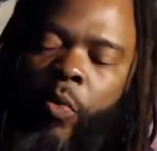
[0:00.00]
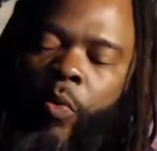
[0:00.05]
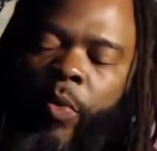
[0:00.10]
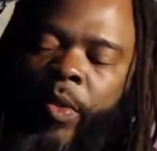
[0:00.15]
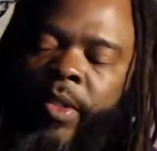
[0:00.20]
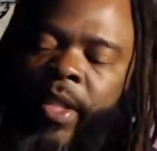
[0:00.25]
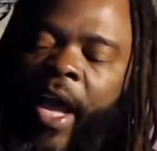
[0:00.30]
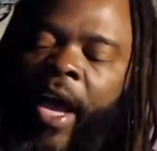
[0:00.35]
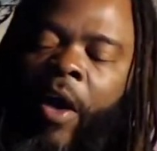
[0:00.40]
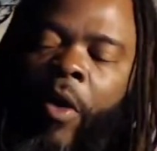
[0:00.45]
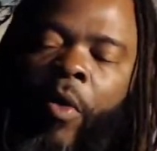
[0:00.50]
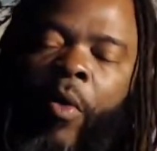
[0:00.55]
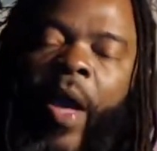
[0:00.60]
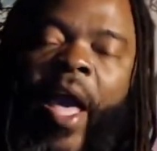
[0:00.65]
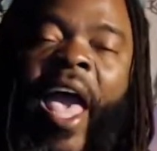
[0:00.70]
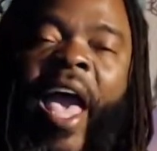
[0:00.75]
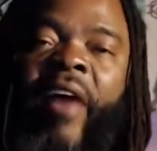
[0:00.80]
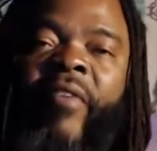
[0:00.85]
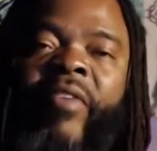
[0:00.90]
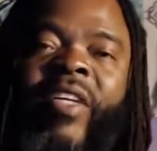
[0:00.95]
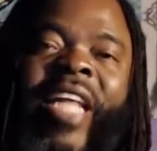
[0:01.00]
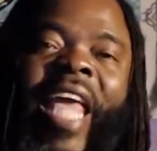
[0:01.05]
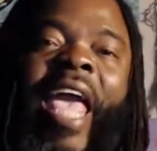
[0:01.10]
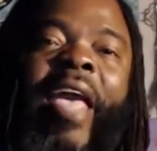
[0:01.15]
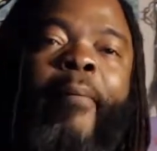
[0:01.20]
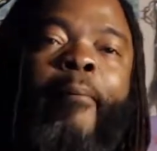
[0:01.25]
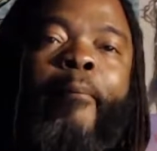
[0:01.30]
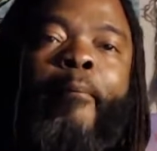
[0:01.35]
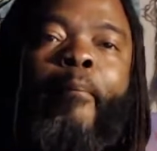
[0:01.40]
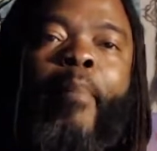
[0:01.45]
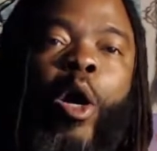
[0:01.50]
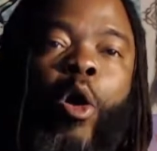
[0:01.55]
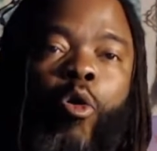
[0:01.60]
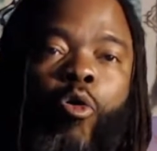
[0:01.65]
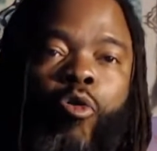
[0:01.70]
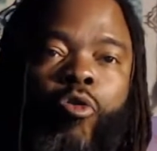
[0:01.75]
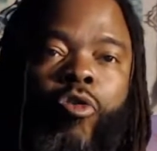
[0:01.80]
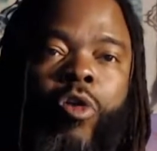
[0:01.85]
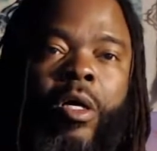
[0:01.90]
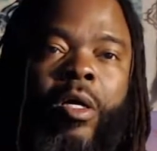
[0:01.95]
without having a bow.